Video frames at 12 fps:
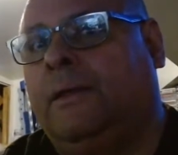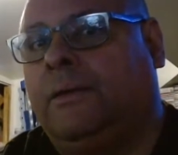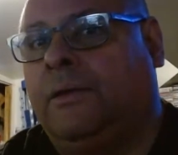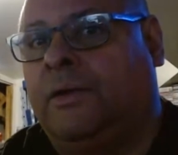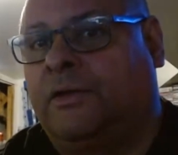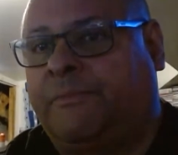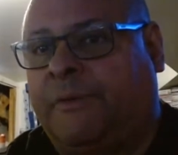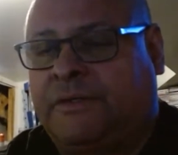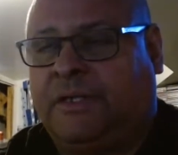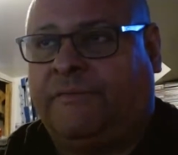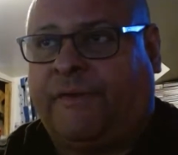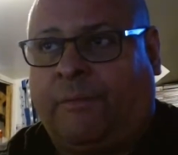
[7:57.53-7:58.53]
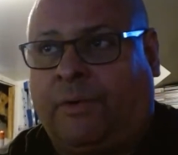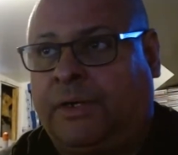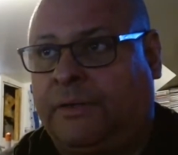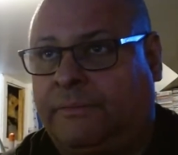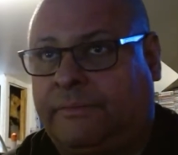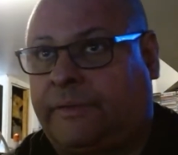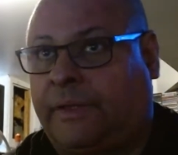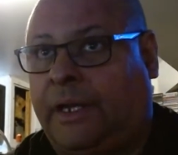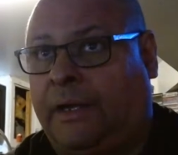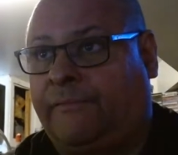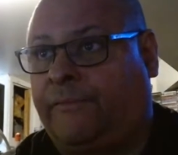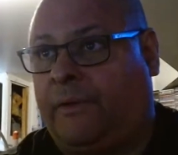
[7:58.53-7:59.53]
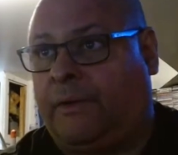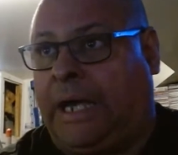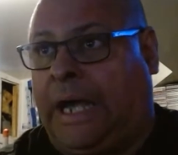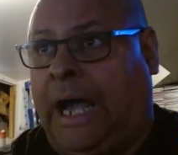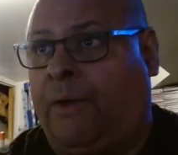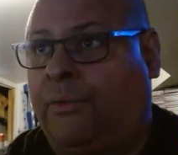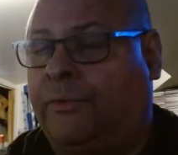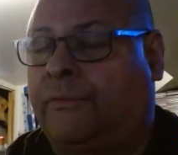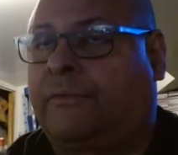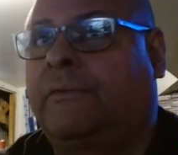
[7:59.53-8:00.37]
Especially if I want to stay on for hours.